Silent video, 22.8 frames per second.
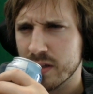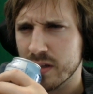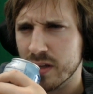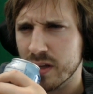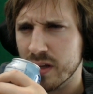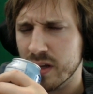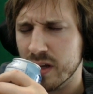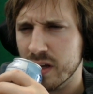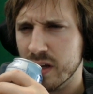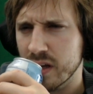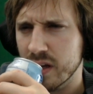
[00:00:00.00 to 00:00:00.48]

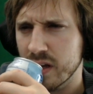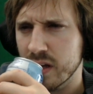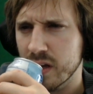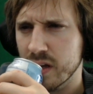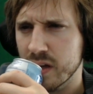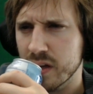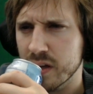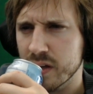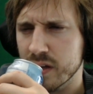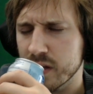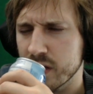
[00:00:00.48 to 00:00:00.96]

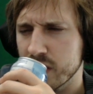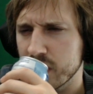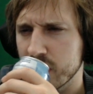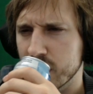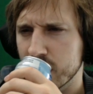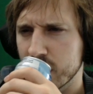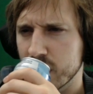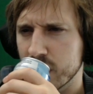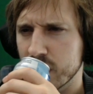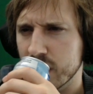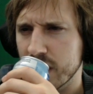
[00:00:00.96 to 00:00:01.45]

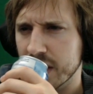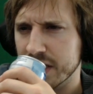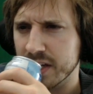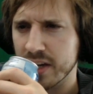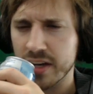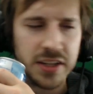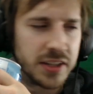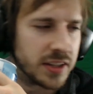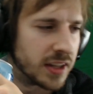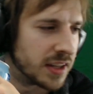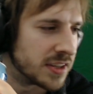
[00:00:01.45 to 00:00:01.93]
Uh, I got
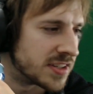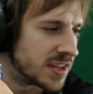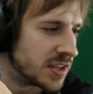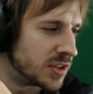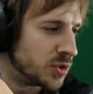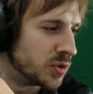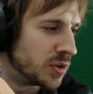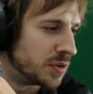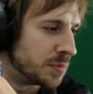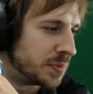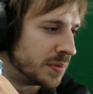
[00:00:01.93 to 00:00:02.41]
it. I sent you a
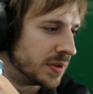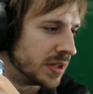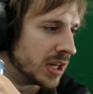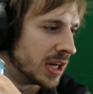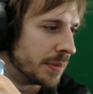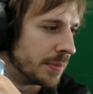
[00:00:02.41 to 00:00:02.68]
PM.